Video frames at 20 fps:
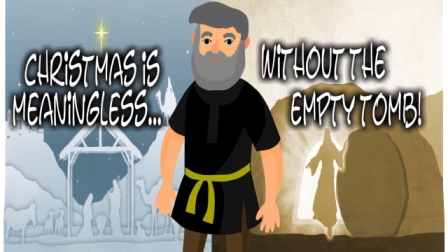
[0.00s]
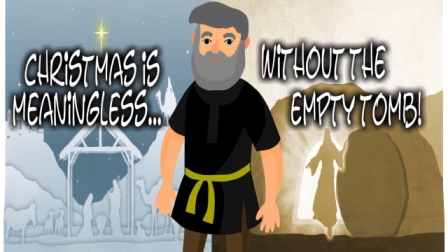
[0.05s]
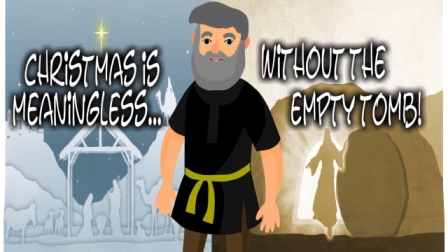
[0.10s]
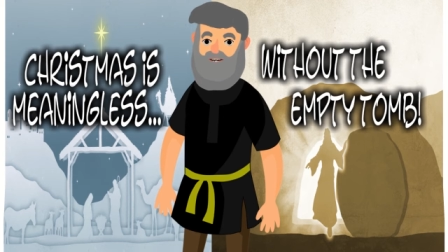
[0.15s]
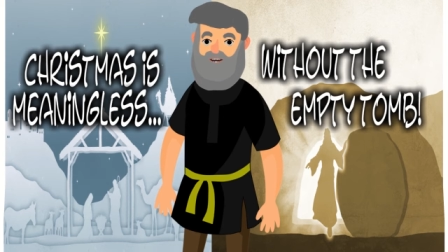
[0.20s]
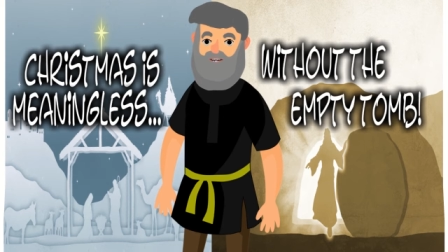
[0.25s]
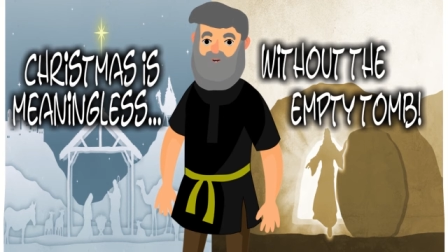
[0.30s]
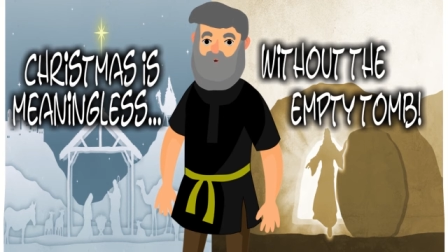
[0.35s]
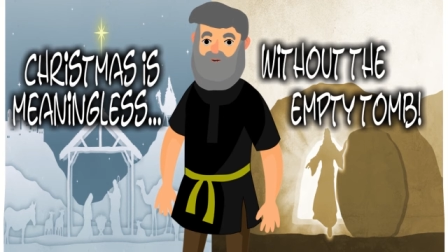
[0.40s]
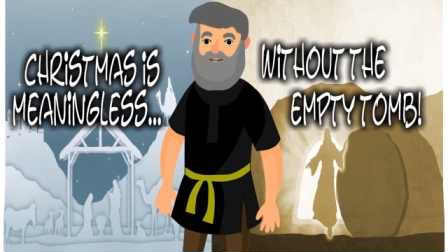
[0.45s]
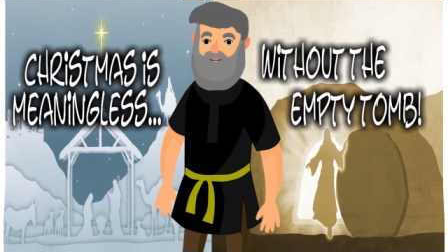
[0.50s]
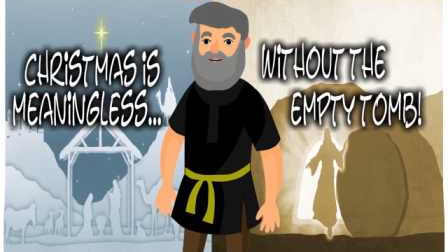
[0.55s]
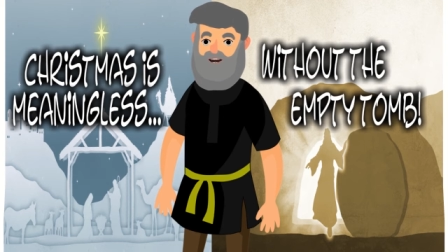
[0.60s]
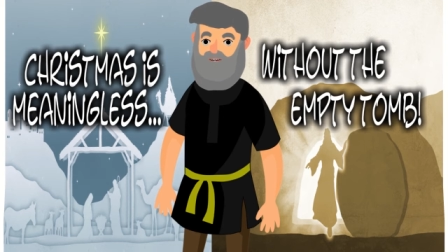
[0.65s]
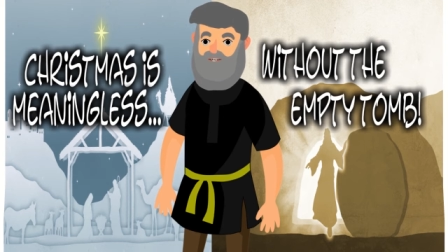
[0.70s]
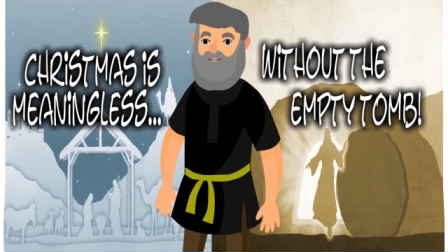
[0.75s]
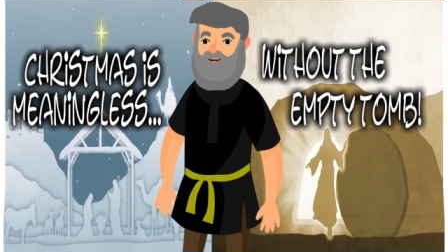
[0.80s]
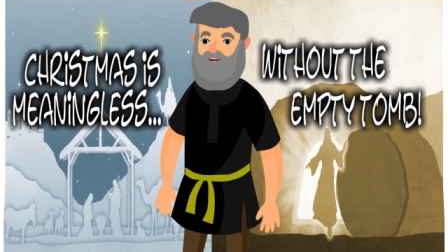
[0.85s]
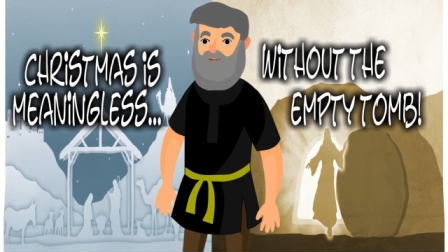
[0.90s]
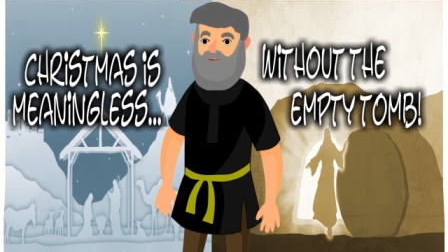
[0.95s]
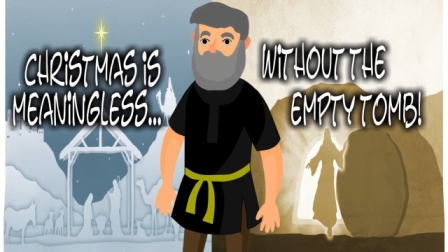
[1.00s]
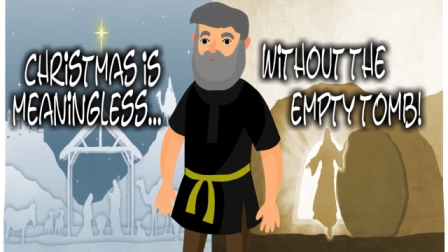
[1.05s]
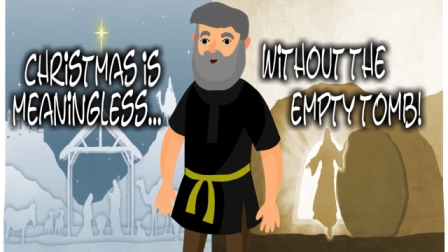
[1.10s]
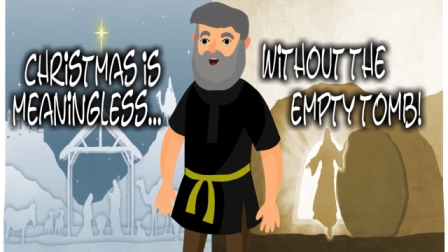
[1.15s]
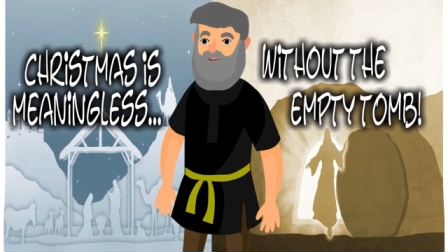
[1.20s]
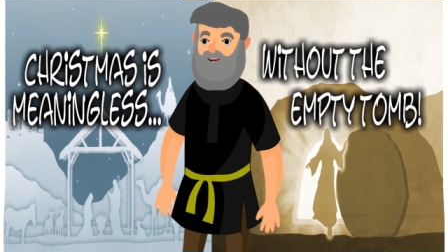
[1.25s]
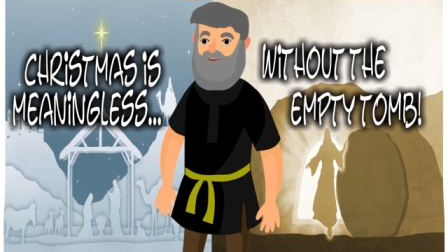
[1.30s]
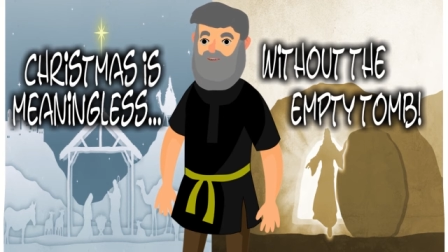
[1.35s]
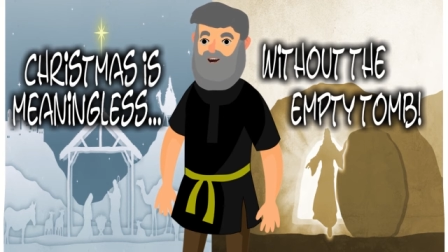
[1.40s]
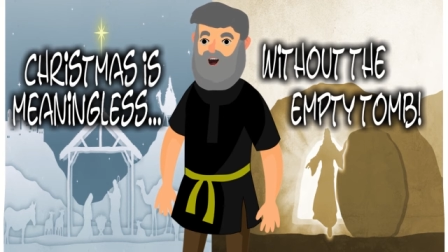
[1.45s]
Yes we can
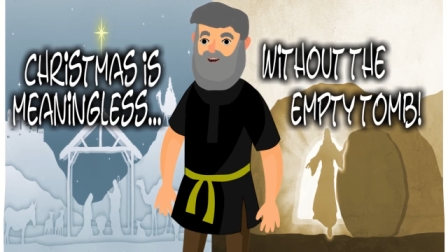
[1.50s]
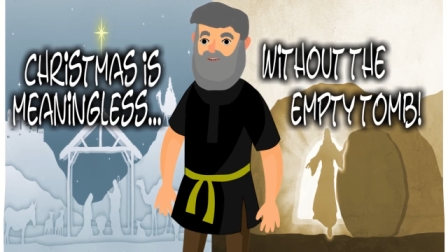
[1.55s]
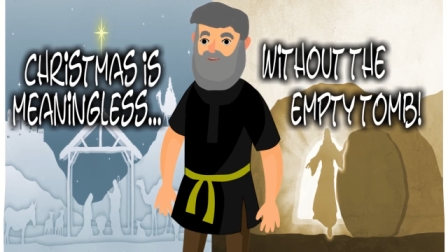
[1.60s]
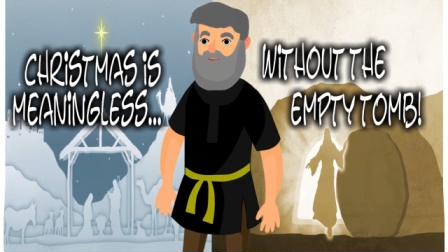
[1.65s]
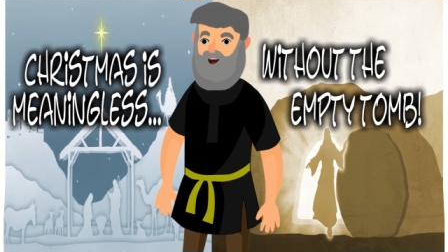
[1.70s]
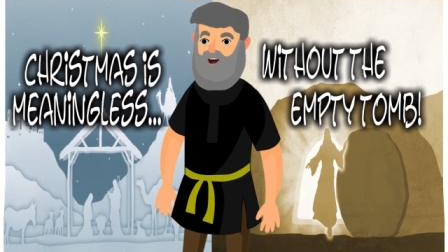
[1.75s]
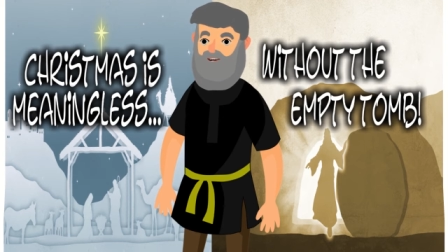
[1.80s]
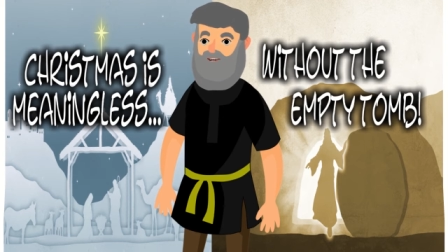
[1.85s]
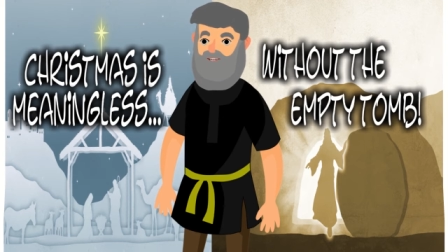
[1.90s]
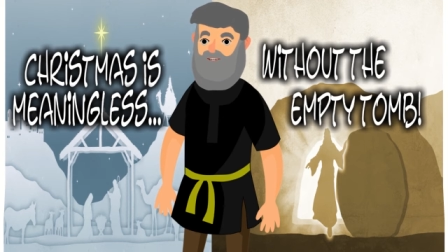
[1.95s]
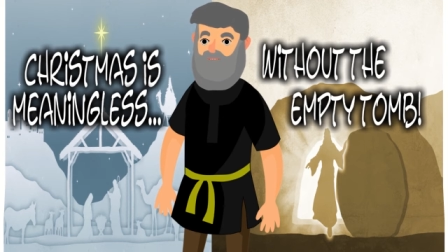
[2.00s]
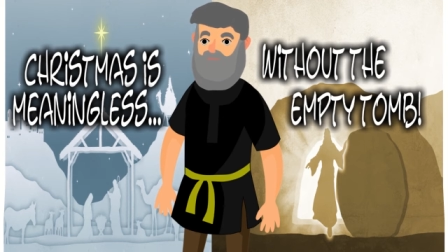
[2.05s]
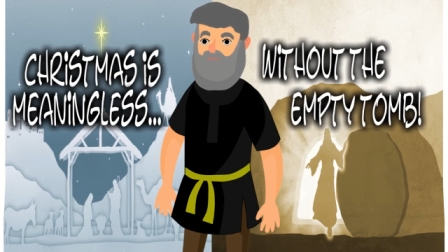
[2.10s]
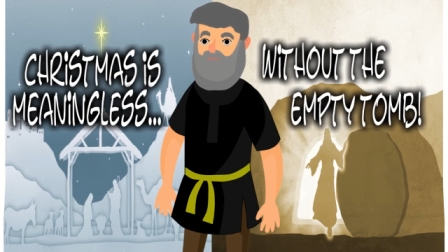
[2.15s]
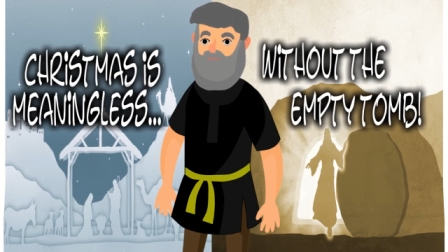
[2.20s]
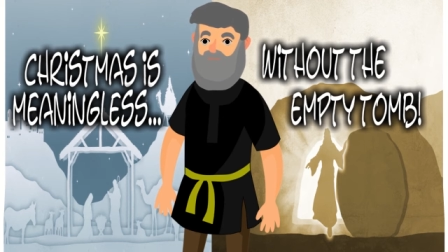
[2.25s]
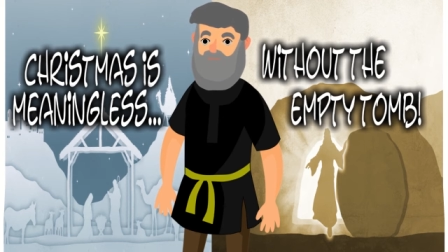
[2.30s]
celebrate the holidays,